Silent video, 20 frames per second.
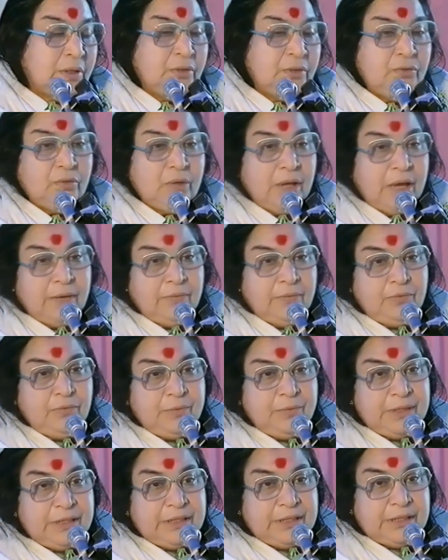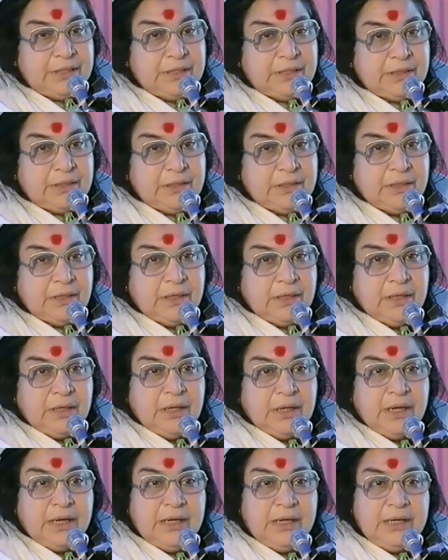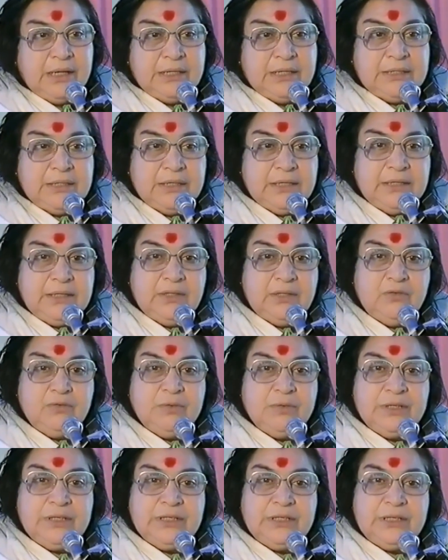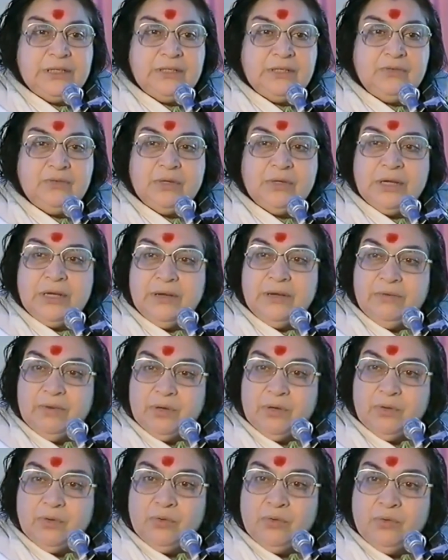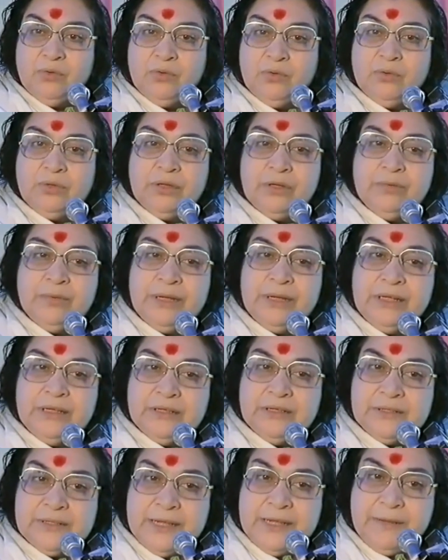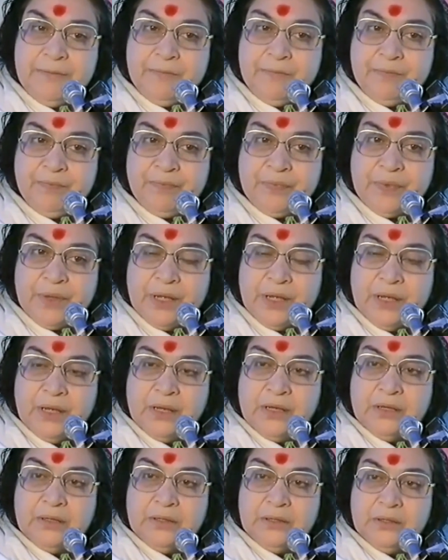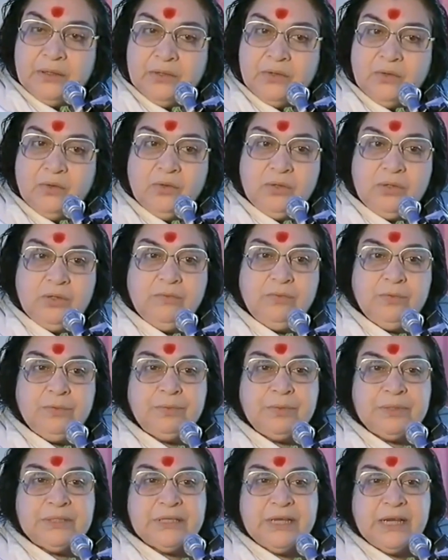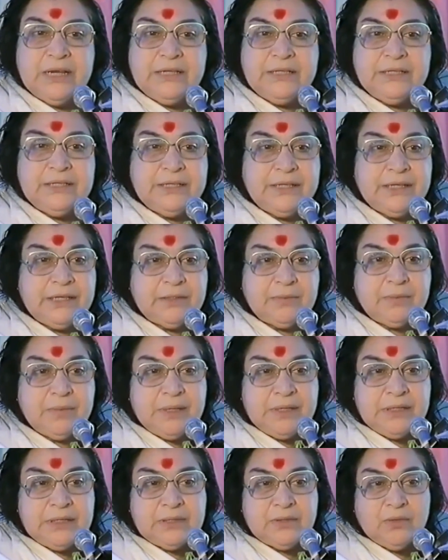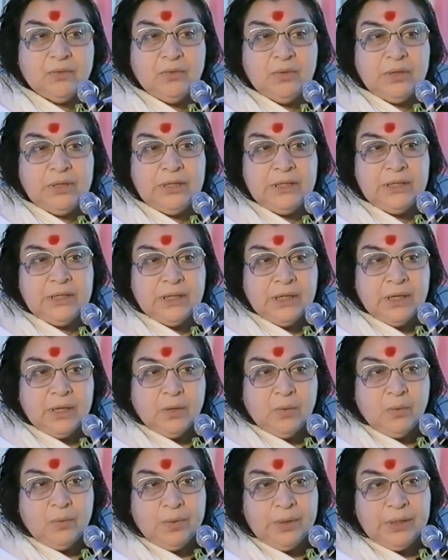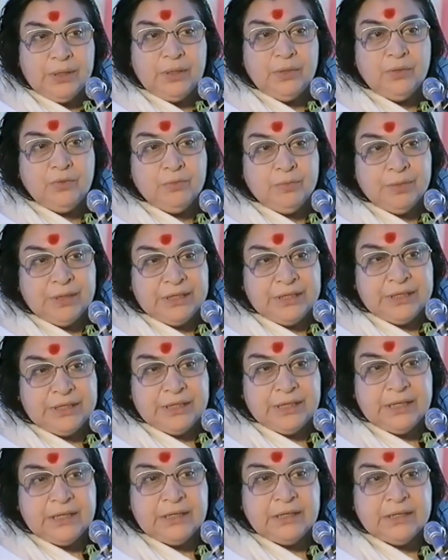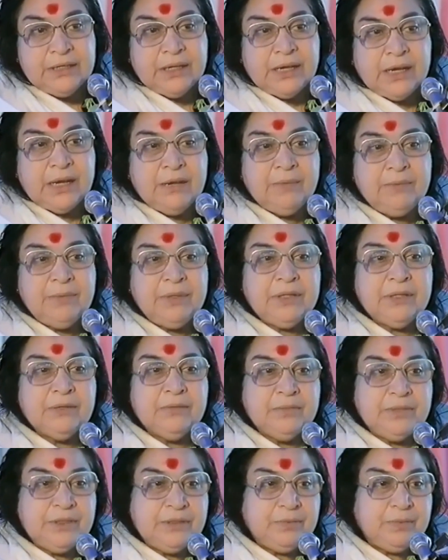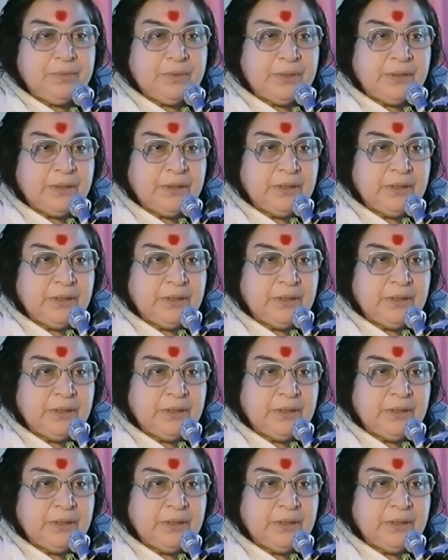You have to meditate. Unless and until you meditate, you can never grow, you will remain the same. The growth of a personality takes place only when you meditate and become deeper.